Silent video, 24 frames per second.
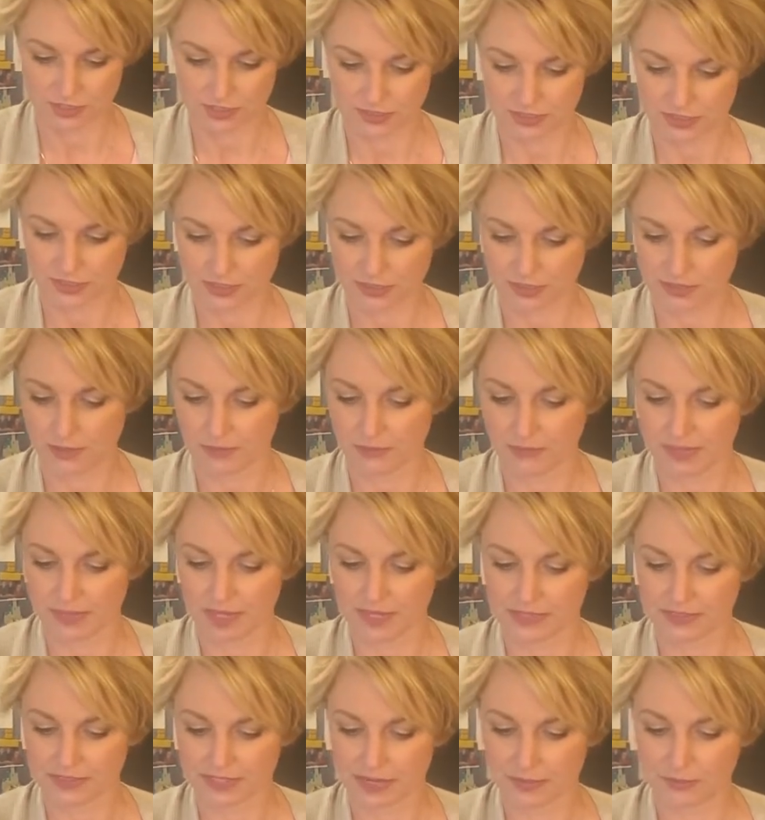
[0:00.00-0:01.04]
think that
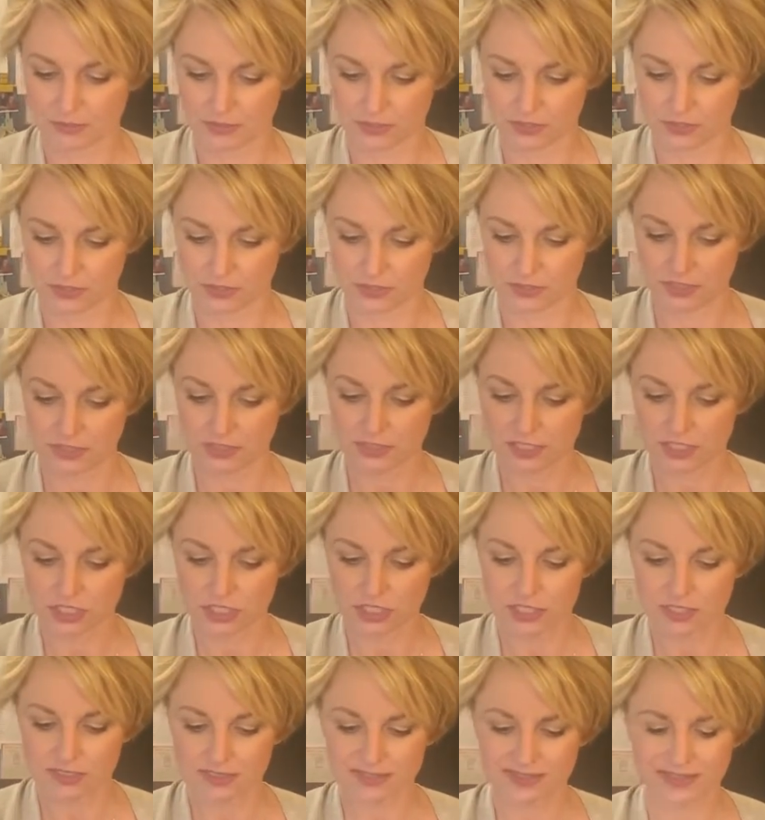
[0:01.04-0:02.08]
baked apples are
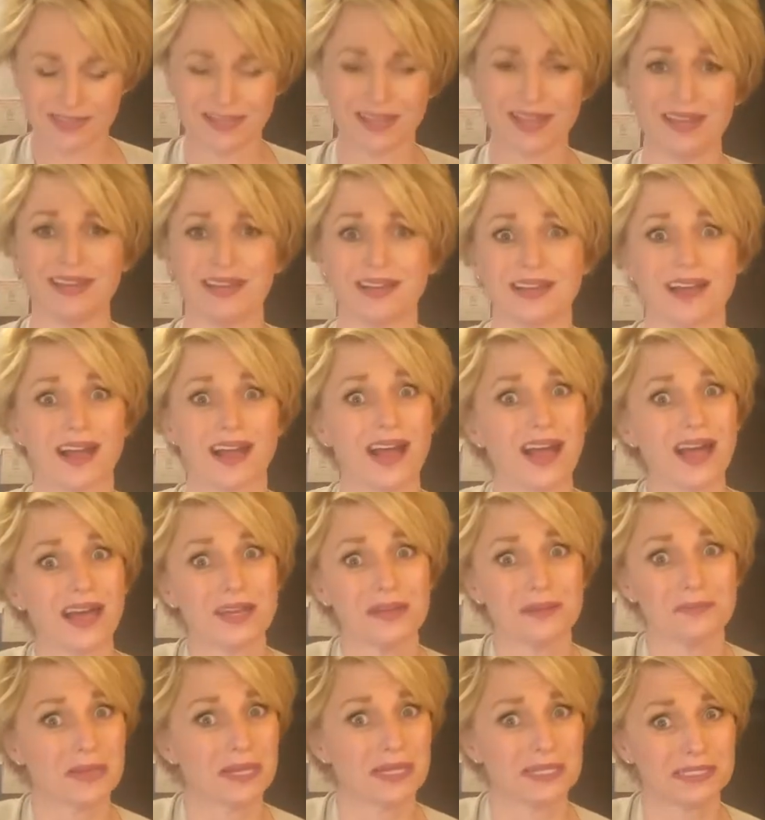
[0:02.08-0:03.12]
delicious, and it kind
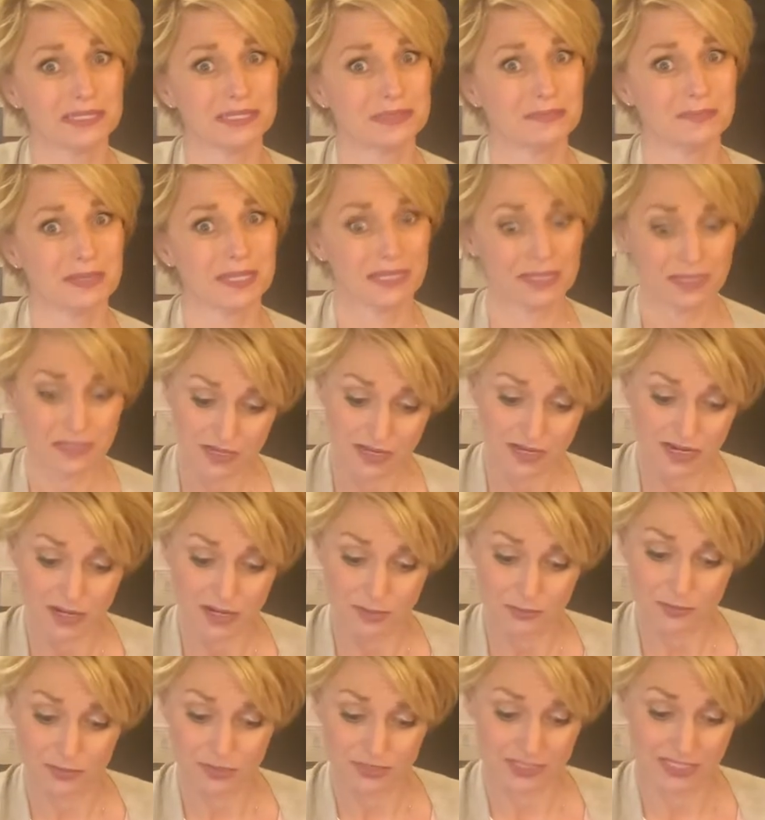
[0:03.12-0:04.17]
of makes me
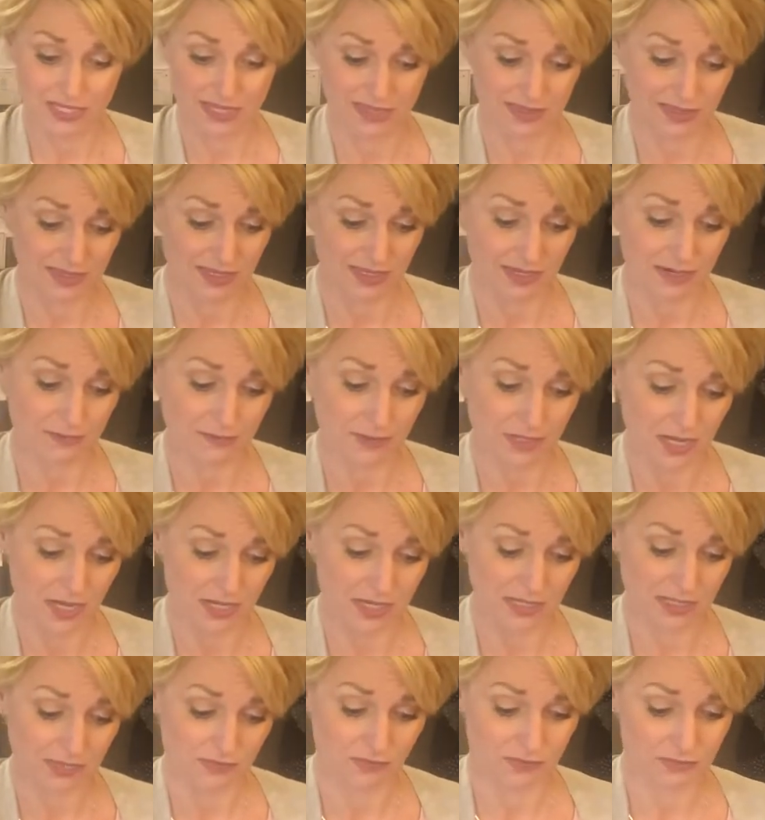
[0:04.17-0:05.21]
pretend that I'm
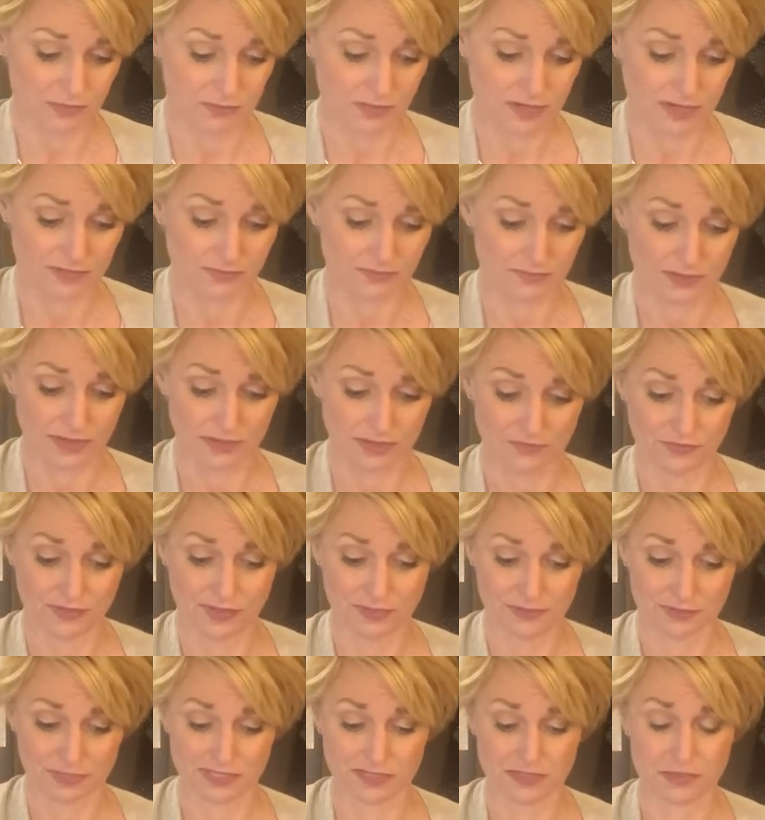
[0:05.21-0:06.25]
kind of giving my
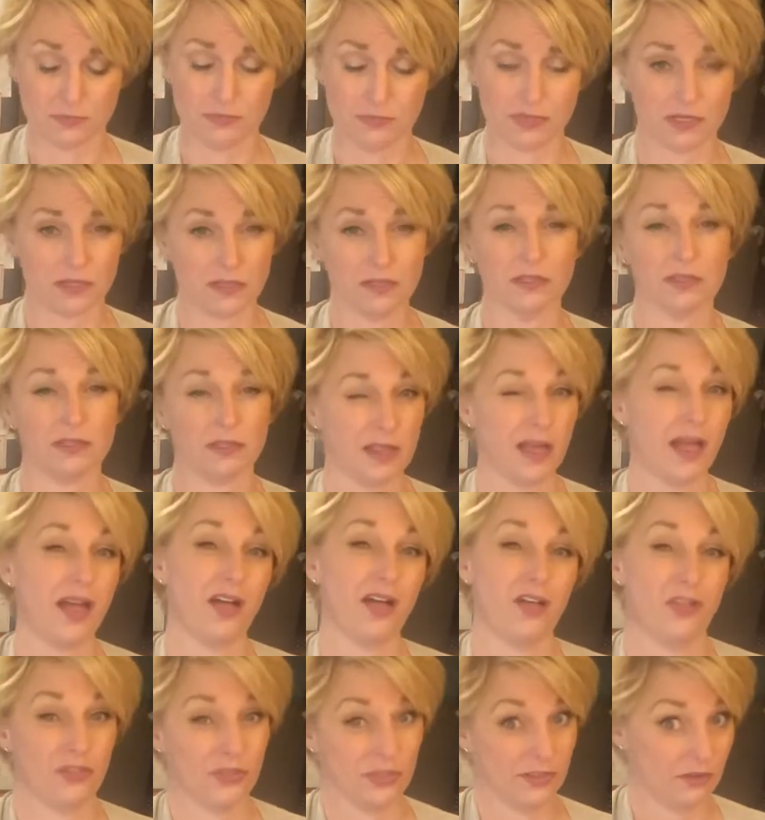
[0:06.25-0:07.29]
family something a little
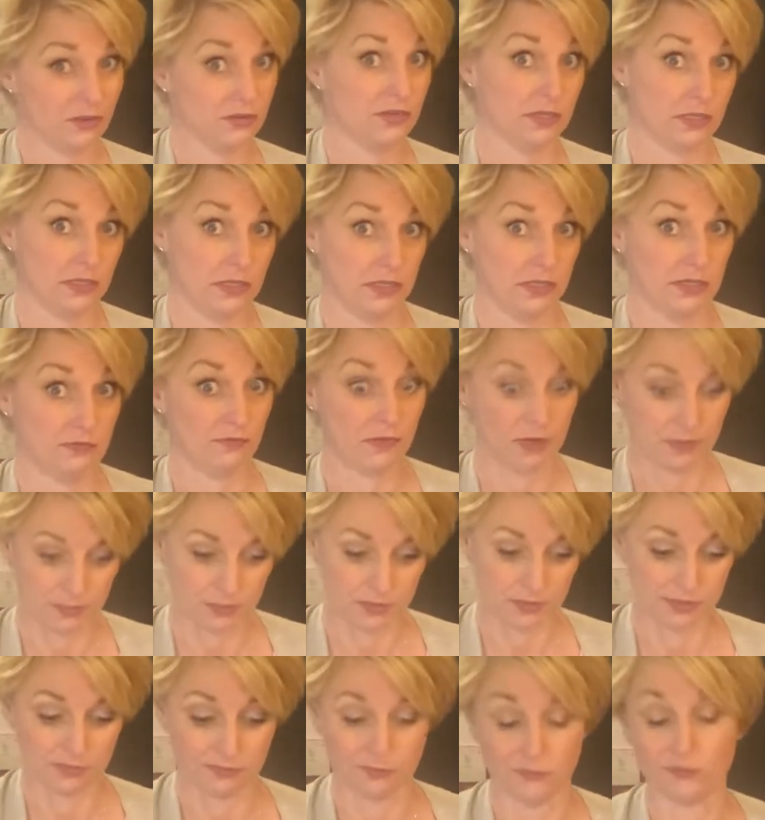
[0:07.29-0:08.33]
healthier to eat if I
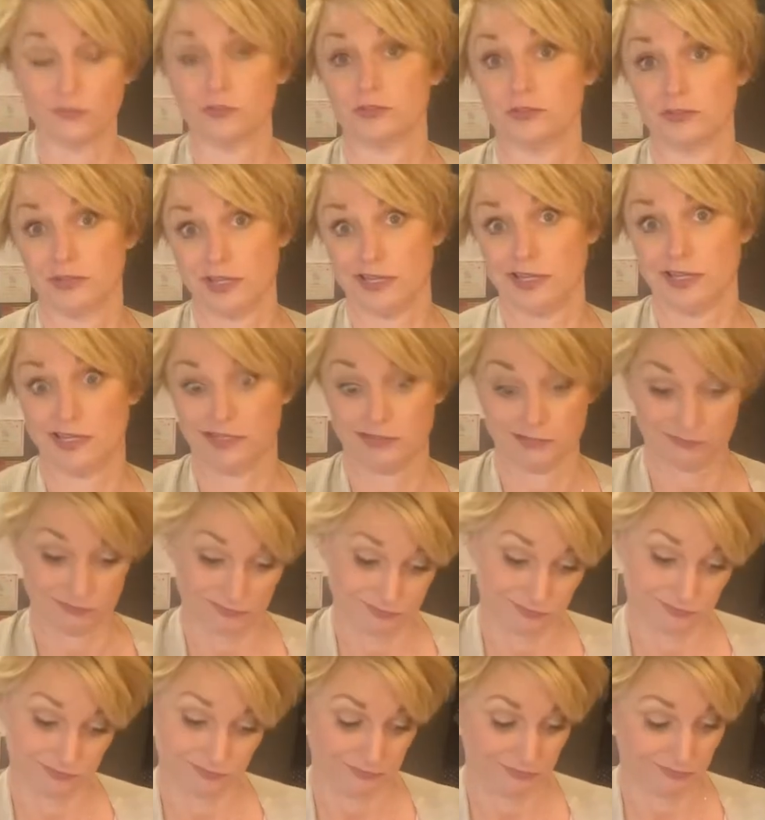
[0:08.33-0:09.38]
put some fruit in it.
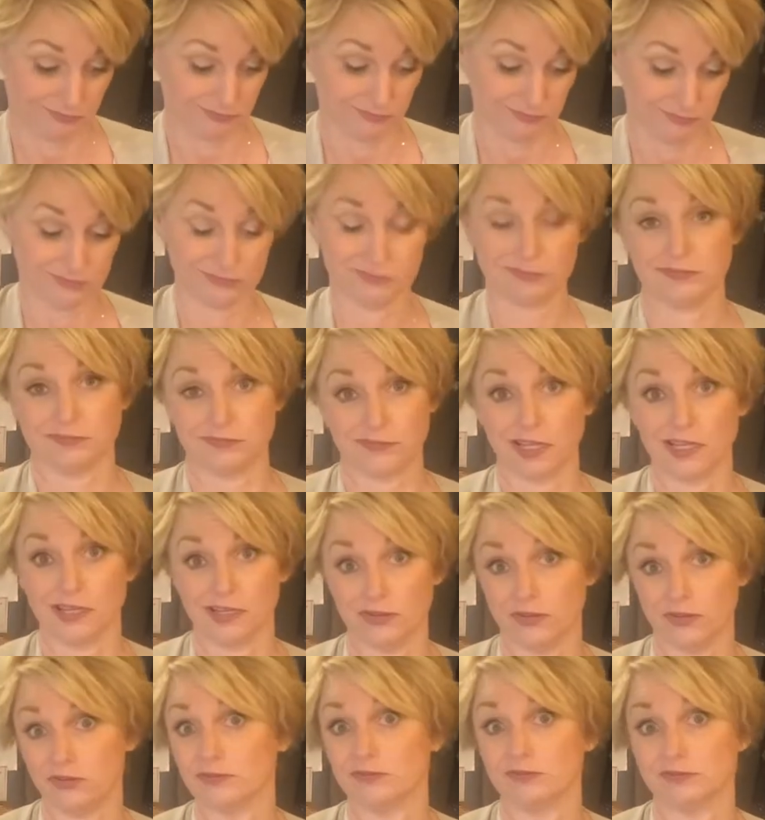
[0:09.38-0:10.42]
I know,
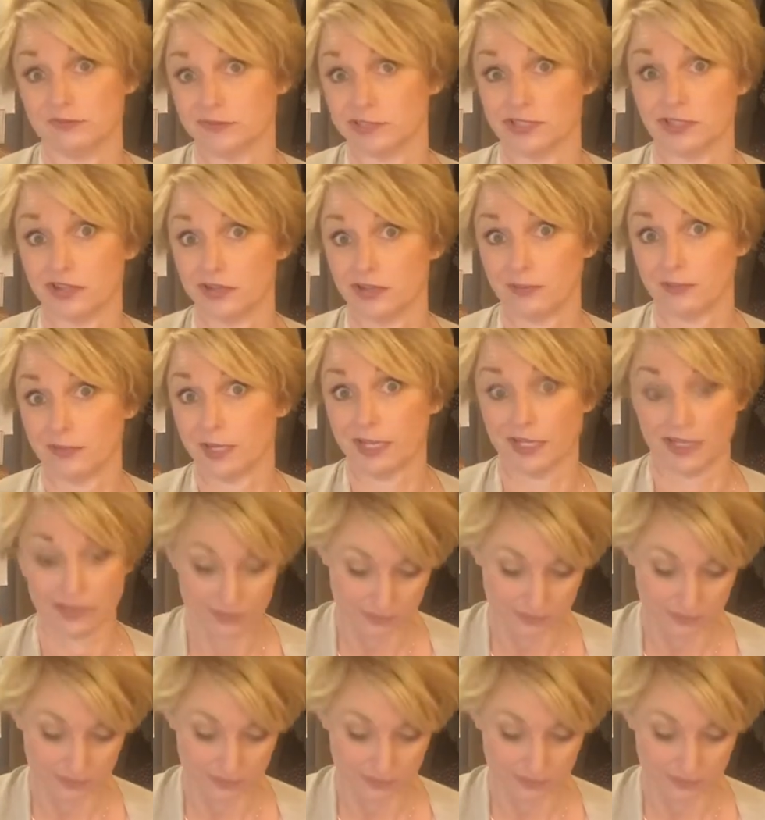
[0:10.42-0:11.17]
it's all in my head.